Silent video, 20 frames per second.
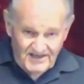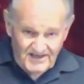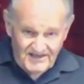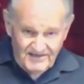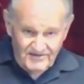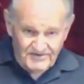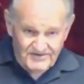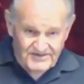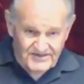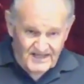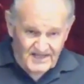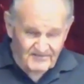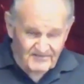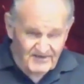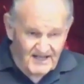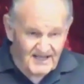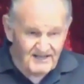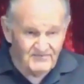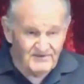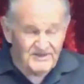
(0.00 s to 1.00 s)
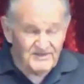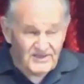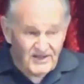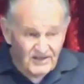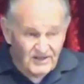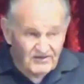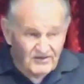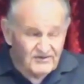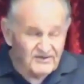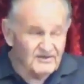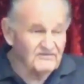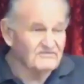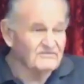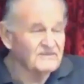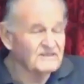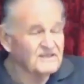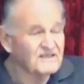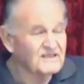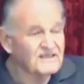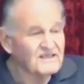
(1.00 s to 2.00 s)
they all sat around and we told them
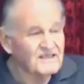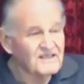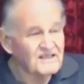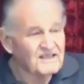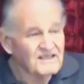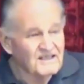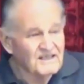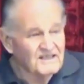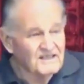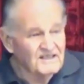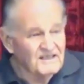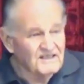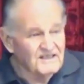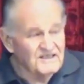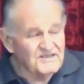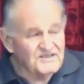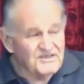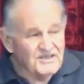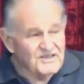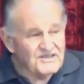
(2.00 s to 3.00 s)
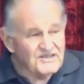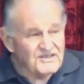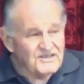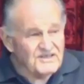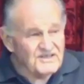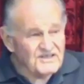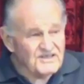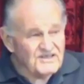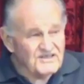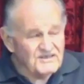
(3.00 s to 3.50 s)
that Jesus